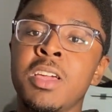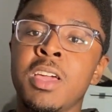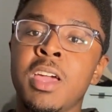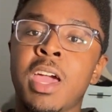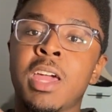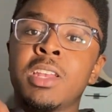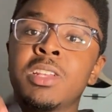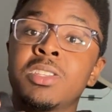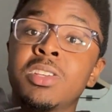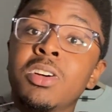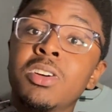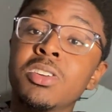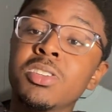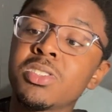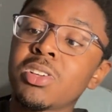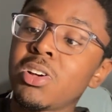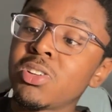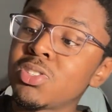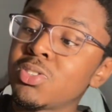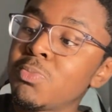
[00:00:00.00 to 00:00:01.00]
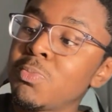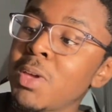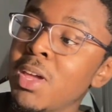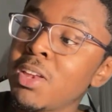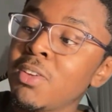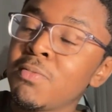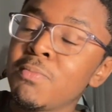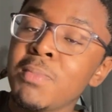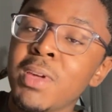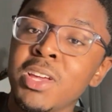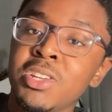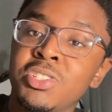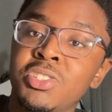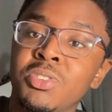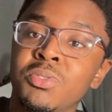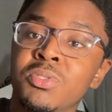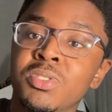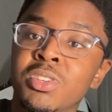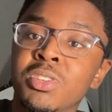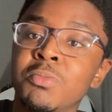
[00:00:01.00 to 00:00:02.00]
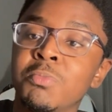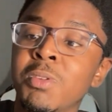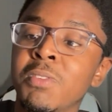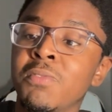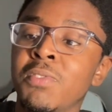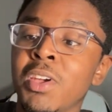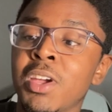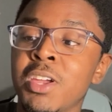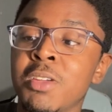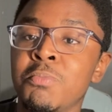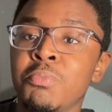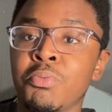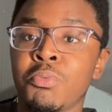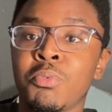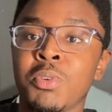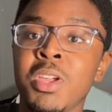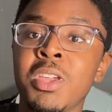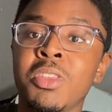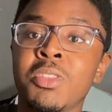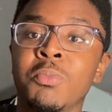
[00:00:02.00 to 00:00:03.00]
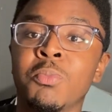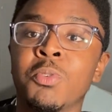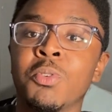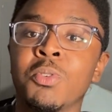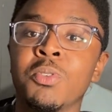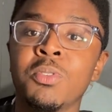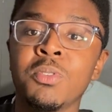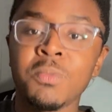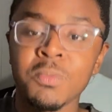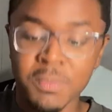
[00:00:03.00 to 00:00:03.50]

And the tongue is also made of mesh, so it's going to be very breathable.